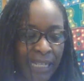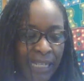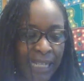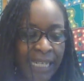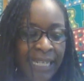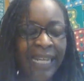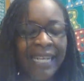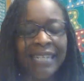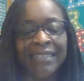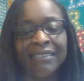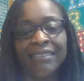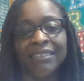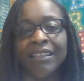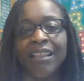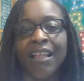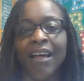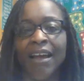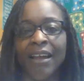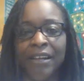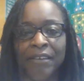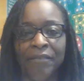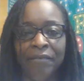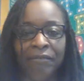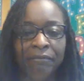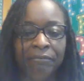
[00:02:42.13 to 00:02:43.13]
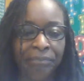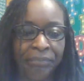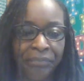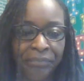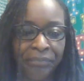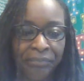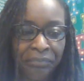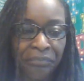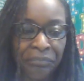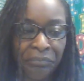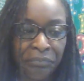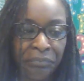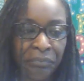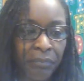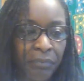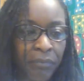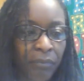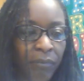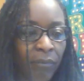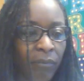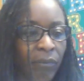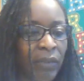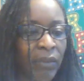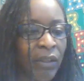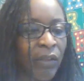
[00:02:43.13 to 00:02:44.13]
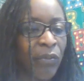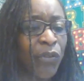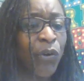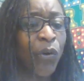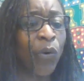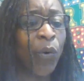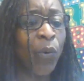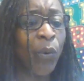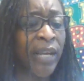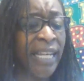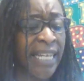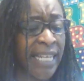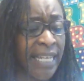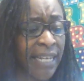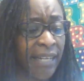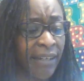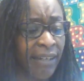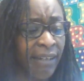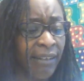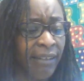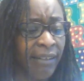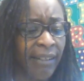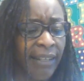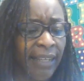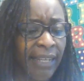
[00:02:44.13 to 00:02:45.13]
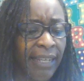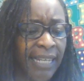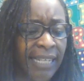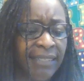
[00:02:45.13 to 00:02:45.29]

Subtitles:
An ant's life. The queen